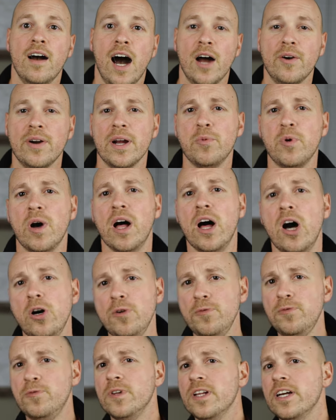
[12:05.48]
All right, well,
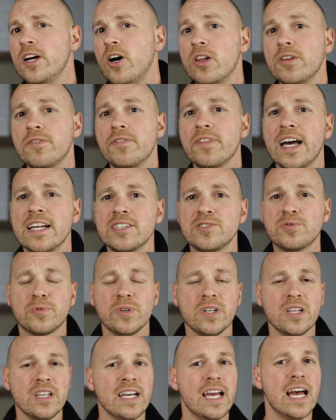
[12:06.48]
hopefully all of that's
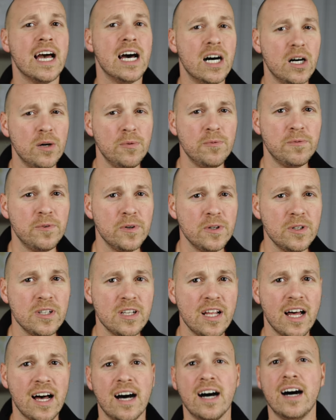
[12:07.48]
really
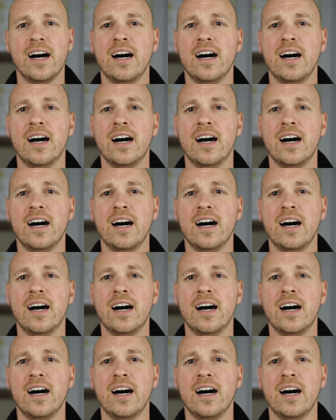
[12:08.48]
helpful.